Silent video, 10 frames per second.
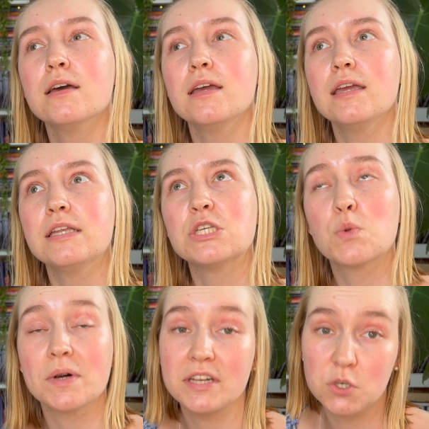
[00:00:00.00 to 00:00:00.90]
in
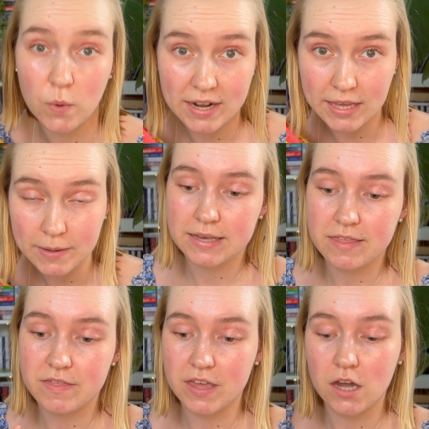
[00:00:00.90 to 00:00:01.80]
2020.
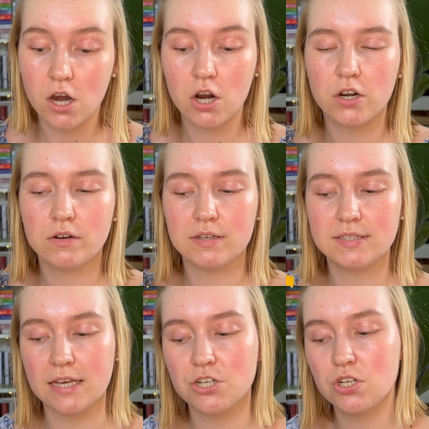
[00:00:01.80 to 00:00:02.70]
They are
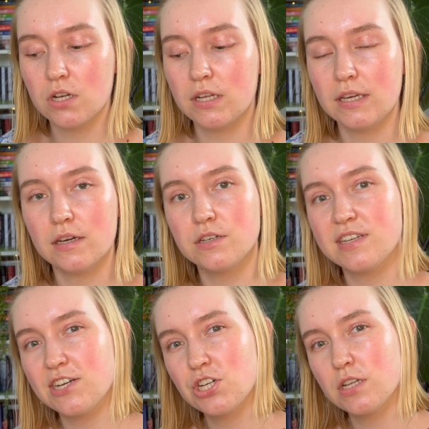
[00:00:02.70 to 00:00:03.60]
essentially
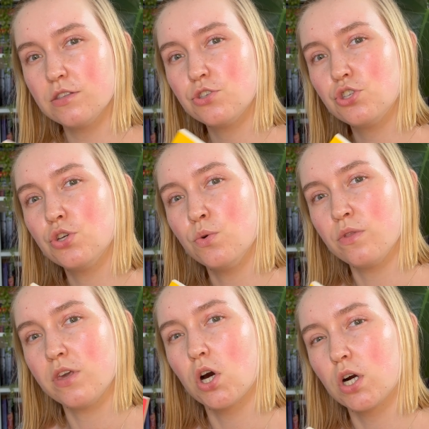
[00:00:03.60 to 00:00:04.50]
additions to
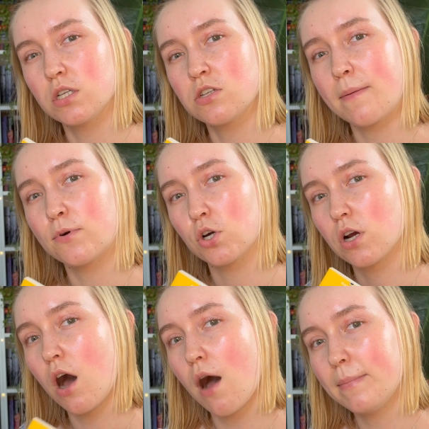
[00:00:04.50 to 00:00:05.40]
the Heartstopper
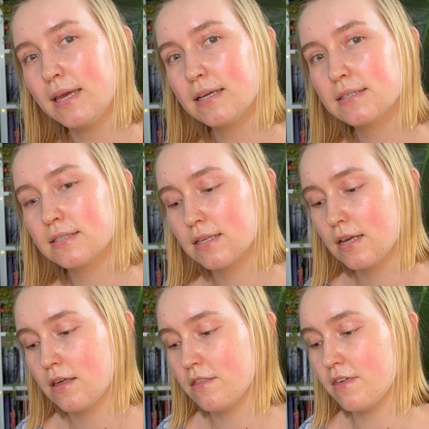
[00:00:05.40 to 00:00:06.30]
comics.
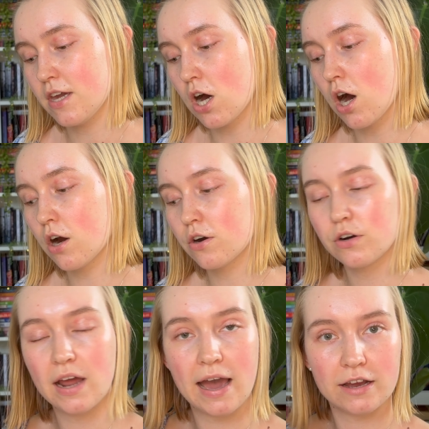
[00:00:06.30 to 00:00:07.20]
They are
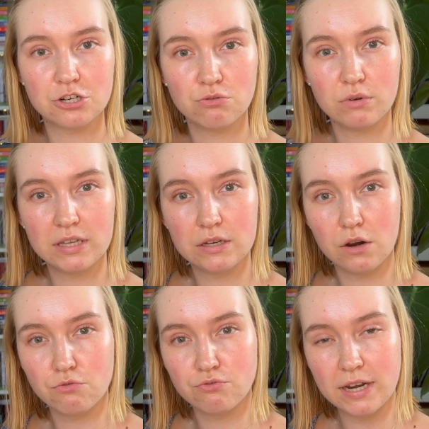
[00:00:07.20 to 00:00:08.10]
actually
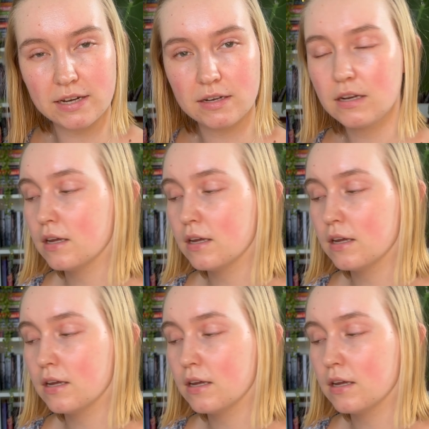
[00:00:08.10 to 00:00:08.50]
written,